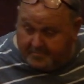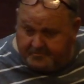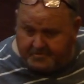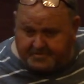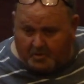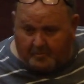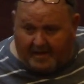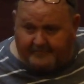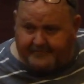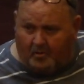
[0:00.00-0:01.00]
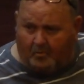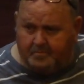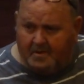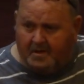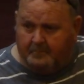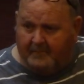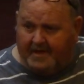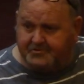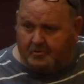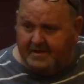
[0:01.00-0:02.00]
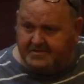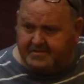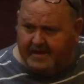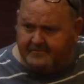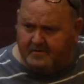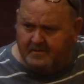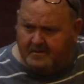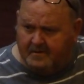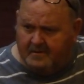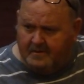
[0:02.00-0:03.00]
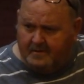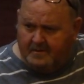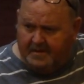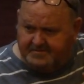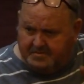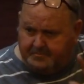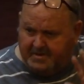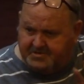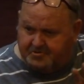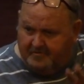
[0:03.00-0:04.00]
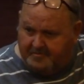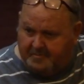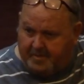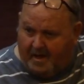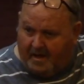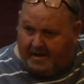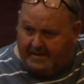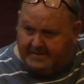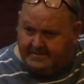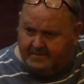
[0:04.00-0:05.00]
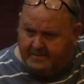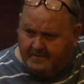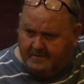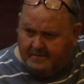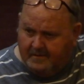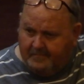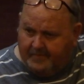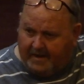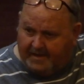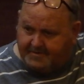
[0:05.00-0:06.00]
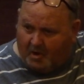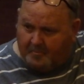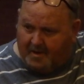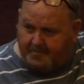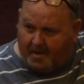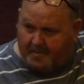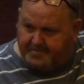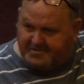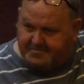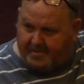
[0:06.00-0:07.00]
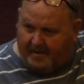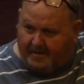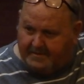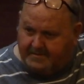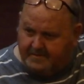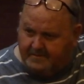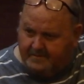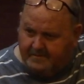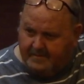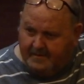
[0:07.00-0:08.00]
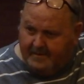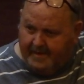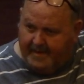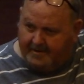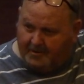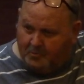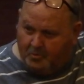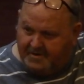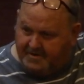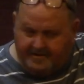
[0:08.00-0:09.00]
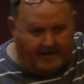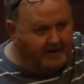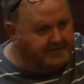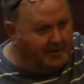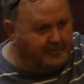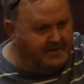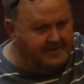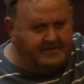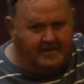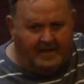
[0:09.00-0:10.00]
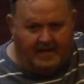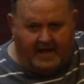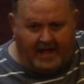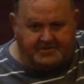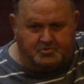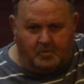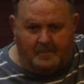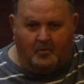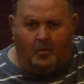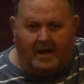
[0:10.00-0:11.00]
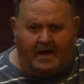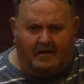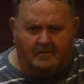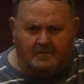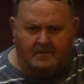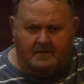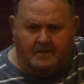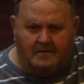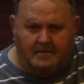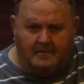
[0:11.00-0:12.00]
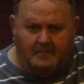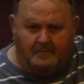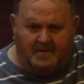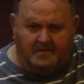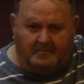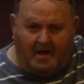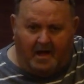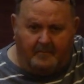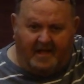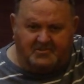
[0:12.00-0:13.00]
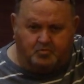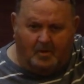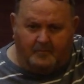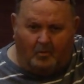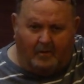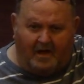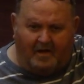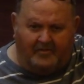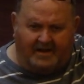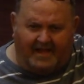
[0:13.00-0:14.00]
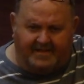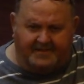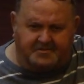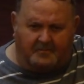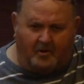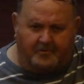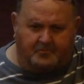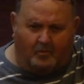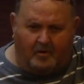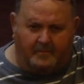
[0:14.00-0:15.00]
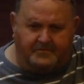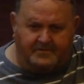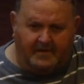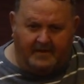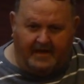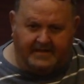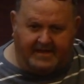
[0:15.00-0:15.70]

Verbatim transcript: if you see on my phone, my screensaver is a picture of the pond that I call my papa's pond. Had a little wooden dock on it, and I'd swim a while. Brother Bob, I'd swim a while, then I'd get some earthworms and